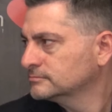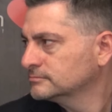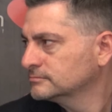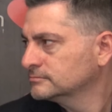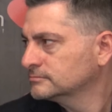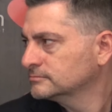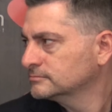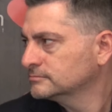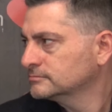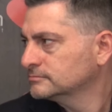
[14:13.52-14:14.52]

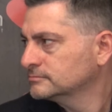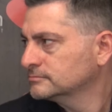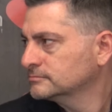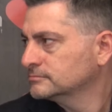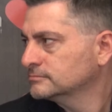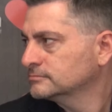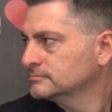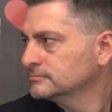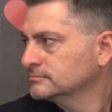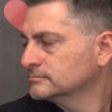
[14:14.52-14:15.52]

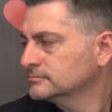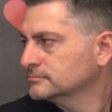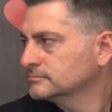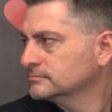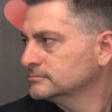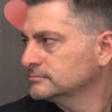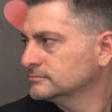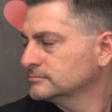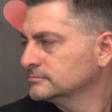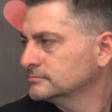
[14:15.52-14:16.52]

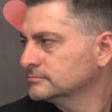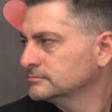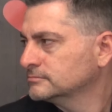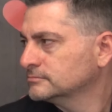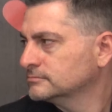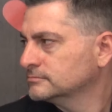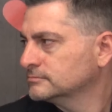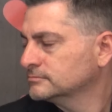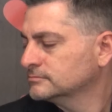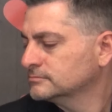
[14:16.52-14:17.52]

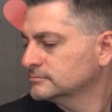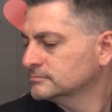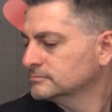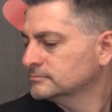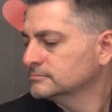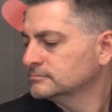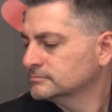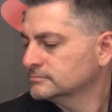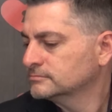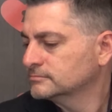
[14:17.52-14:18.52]

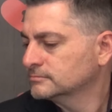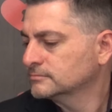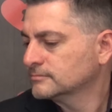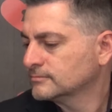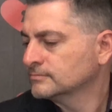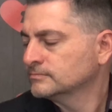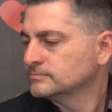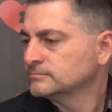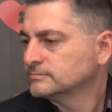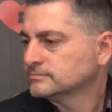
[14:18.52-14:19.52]

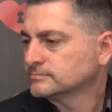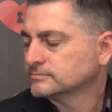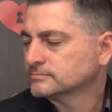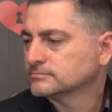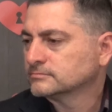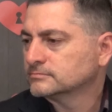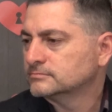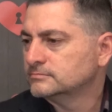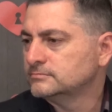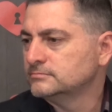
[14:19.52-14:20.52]

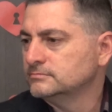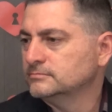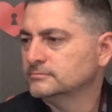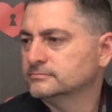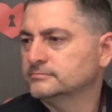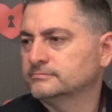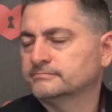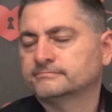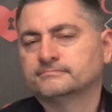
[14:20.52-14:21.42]
No words are spoken by the person on screen.